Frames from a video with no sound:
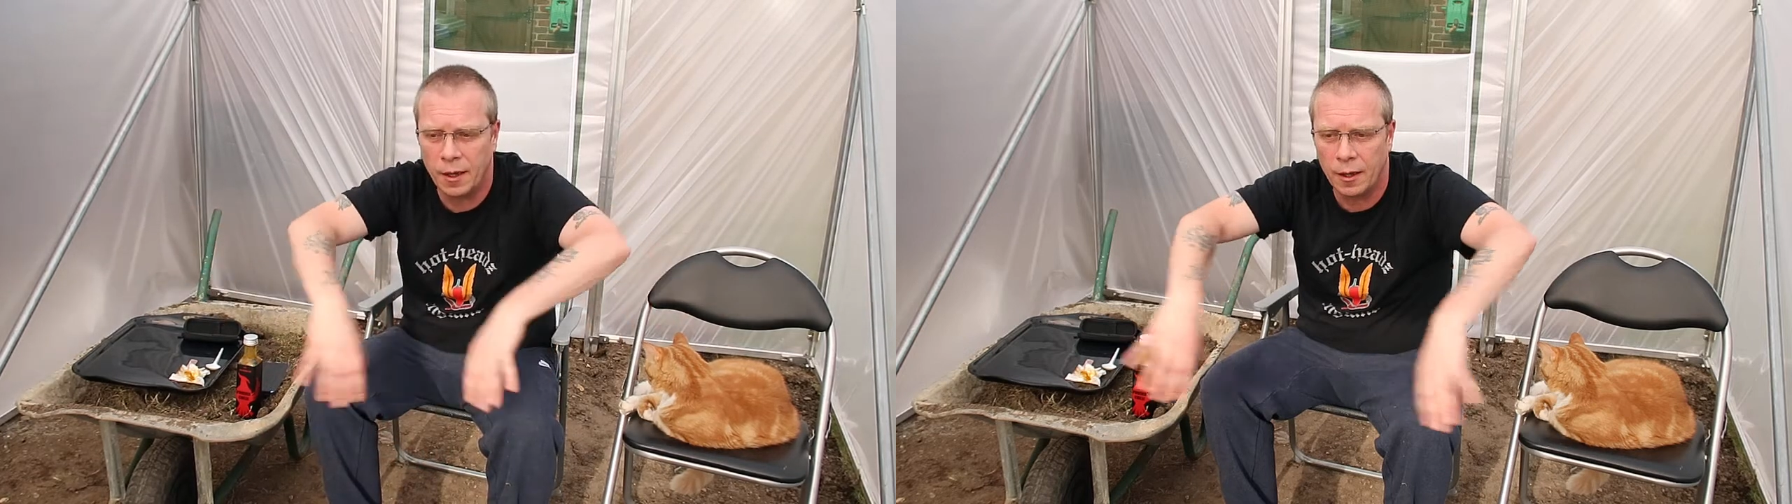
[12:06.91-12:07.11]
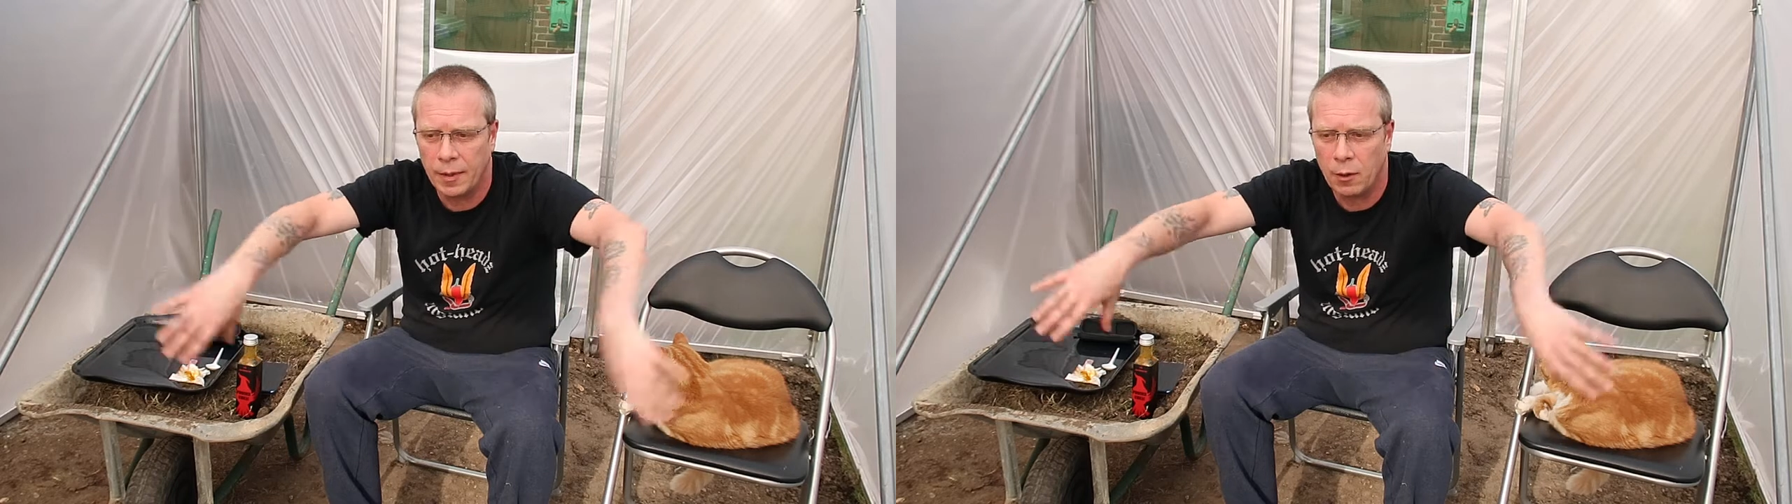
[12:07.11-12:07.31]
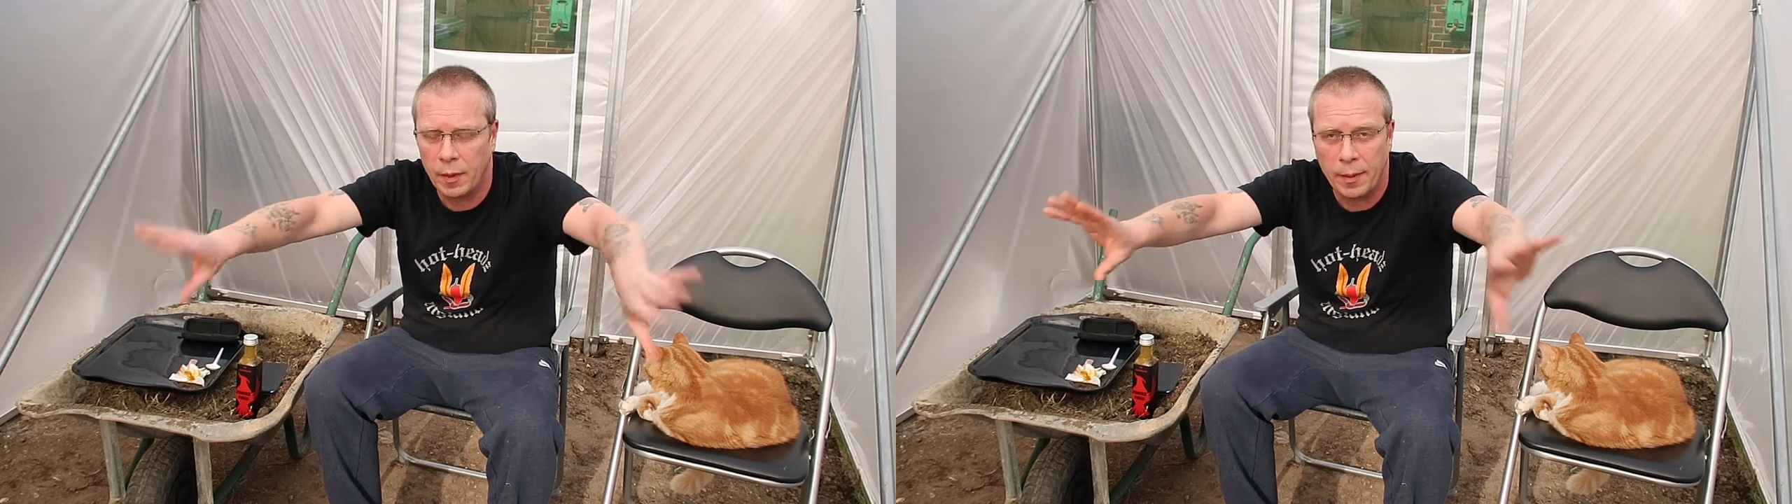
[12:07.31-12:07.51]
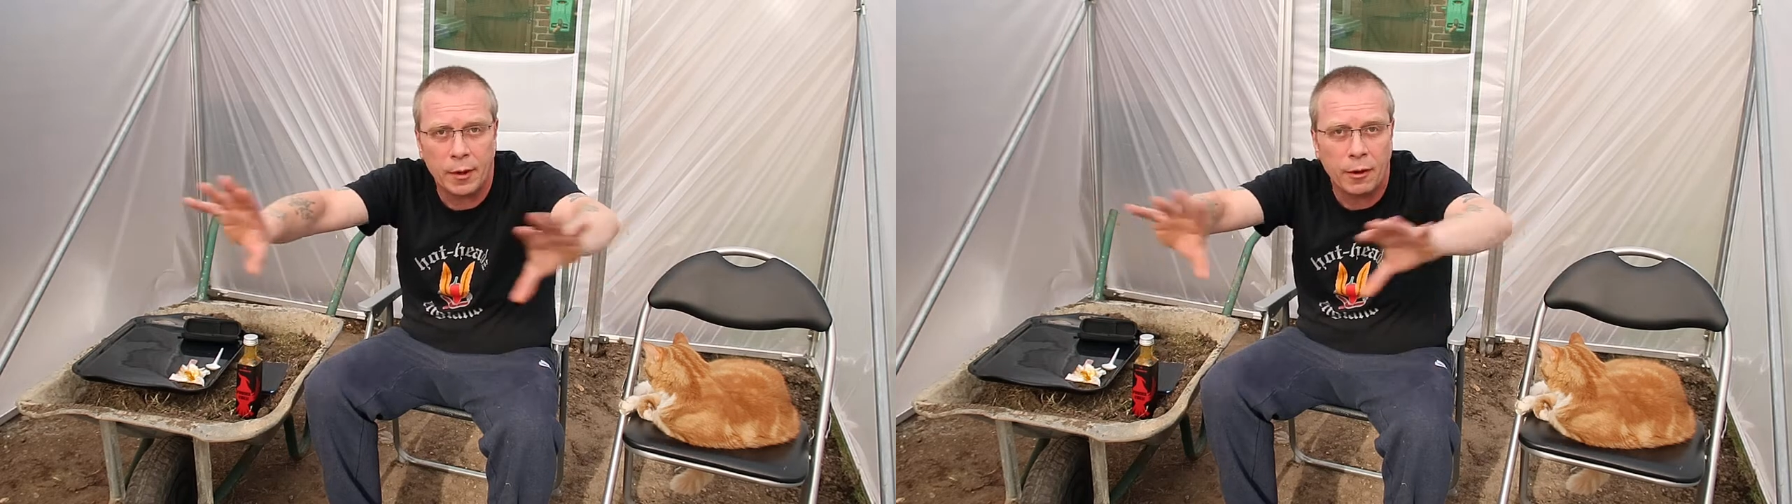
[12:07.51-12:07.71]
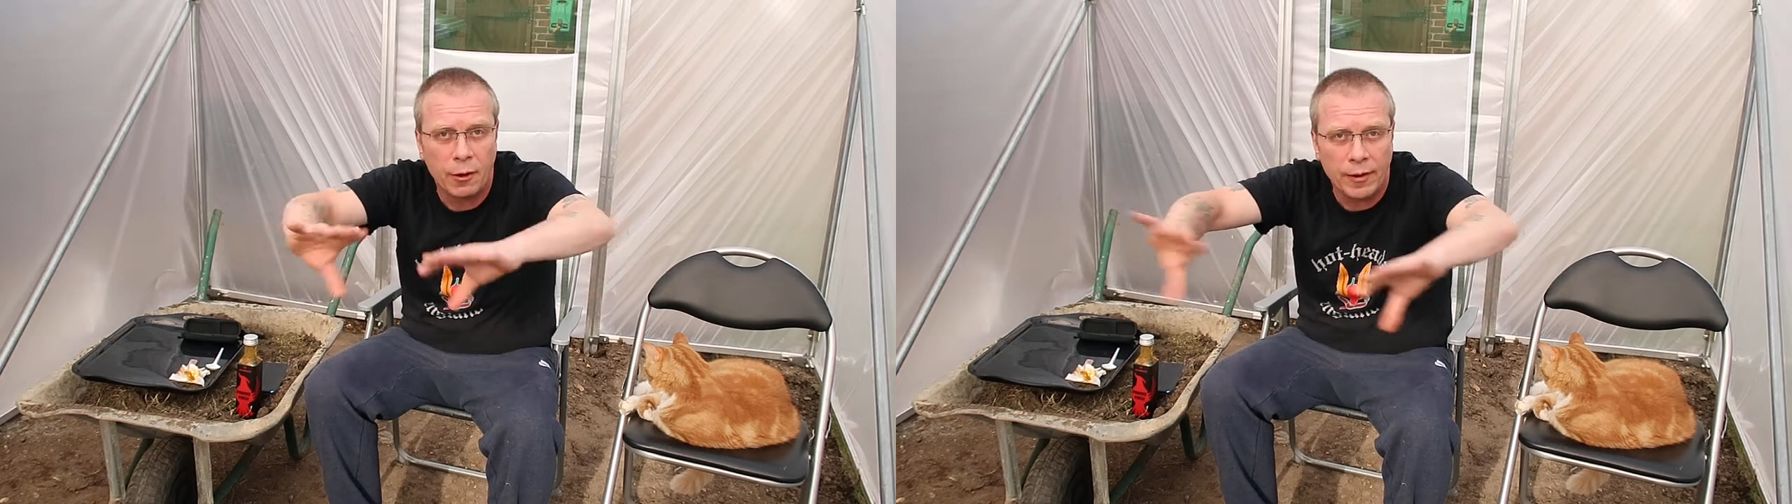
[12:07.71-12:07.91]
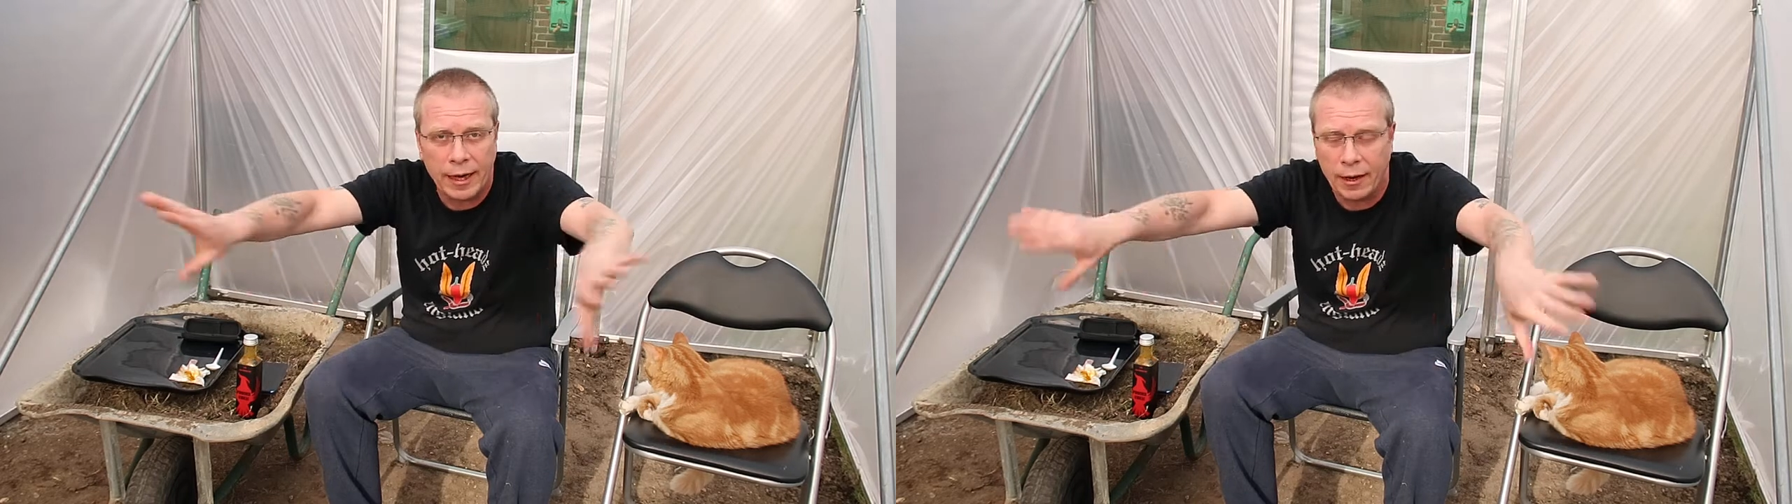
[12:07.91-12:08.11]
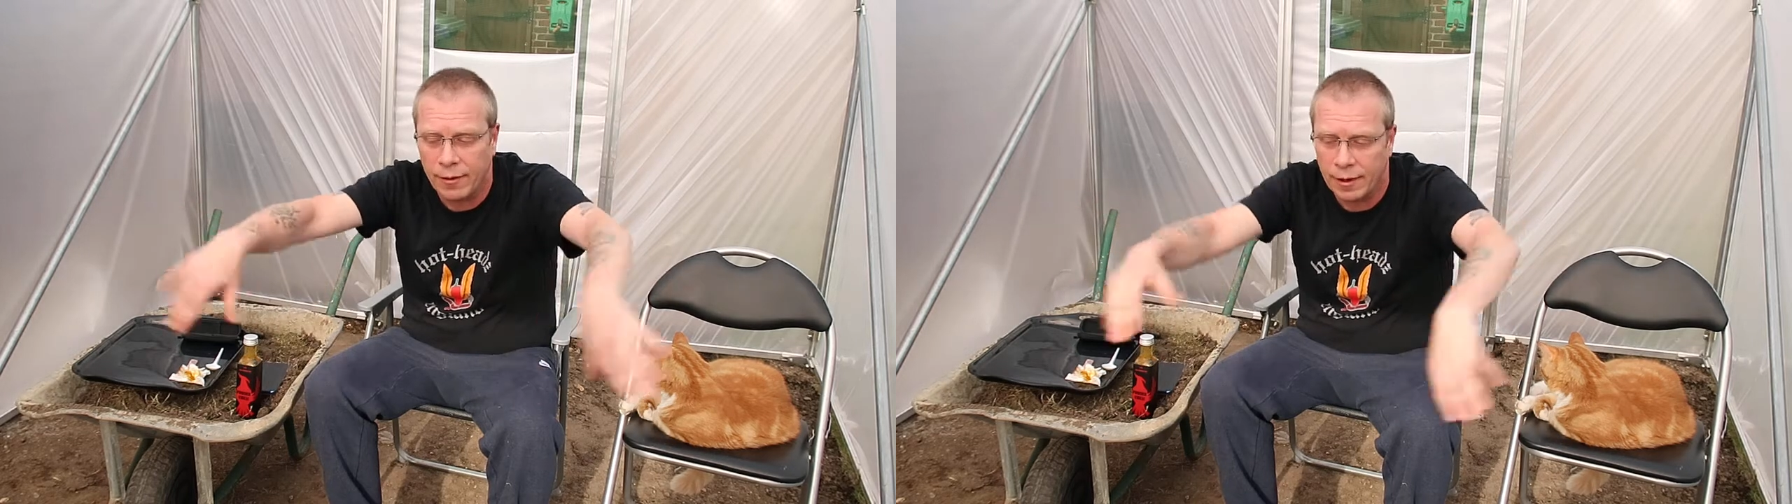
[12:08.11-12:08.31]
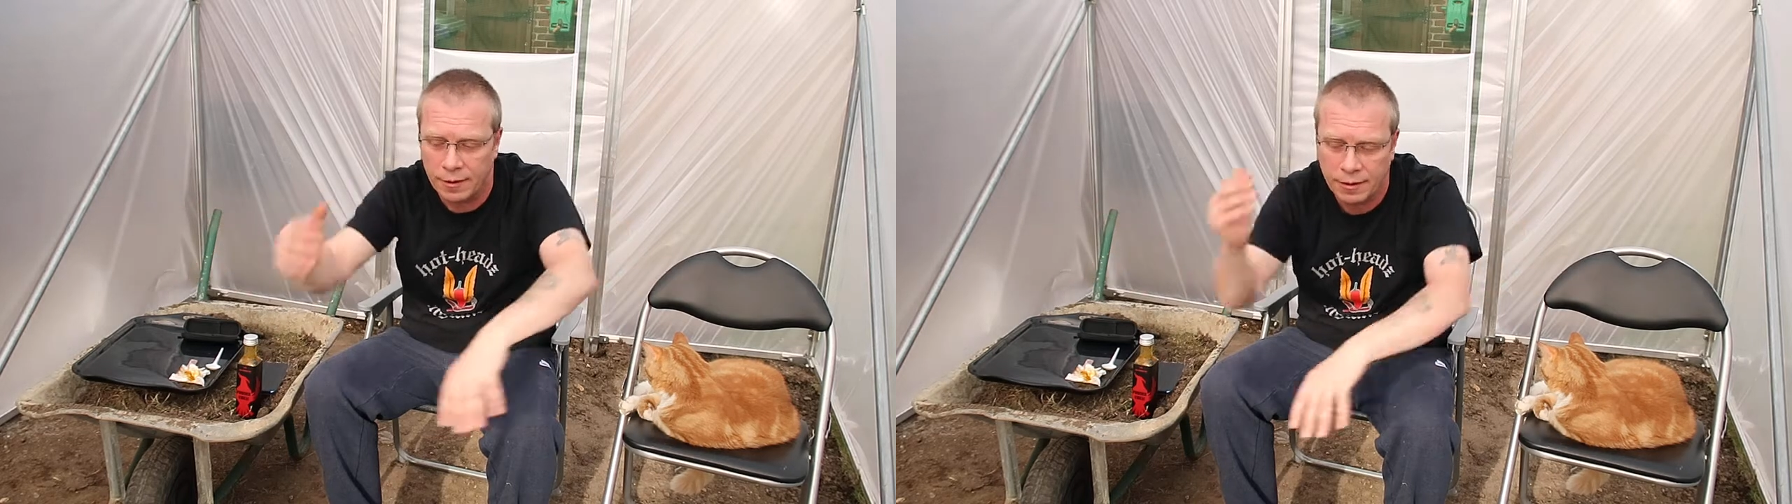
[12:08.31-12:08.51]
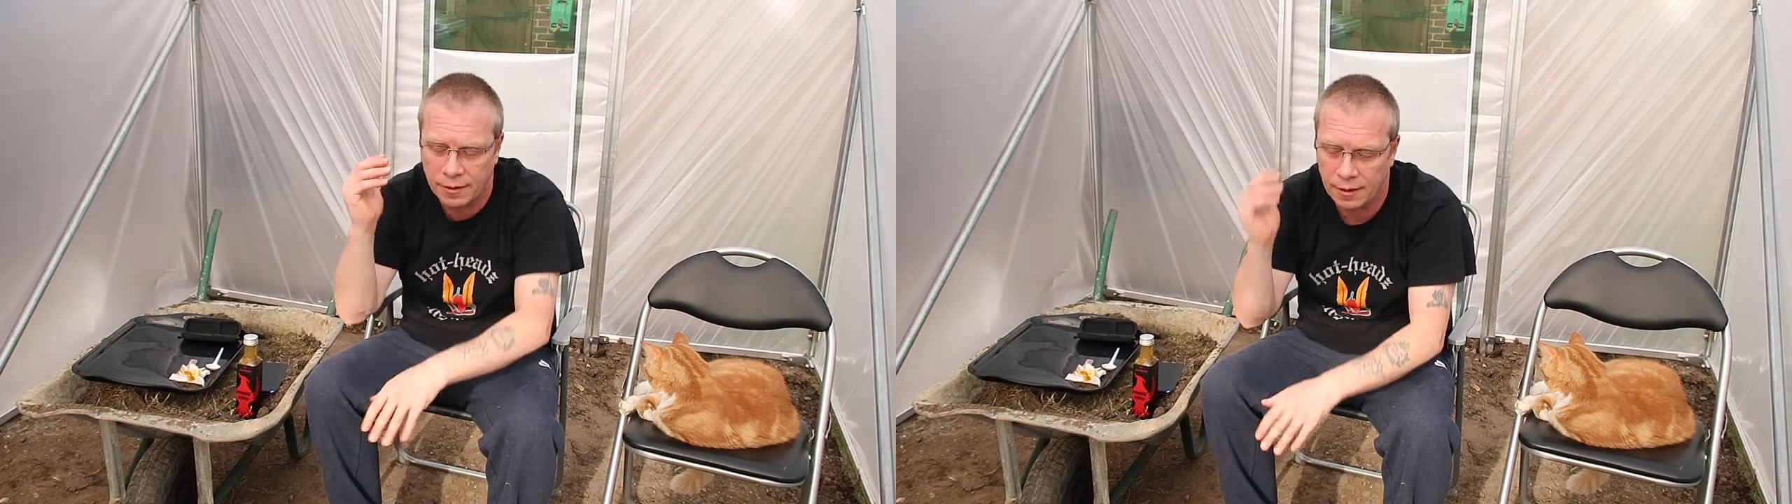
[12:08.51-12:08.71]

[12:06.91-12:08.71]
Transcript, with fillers: uh, bell pepper growing area.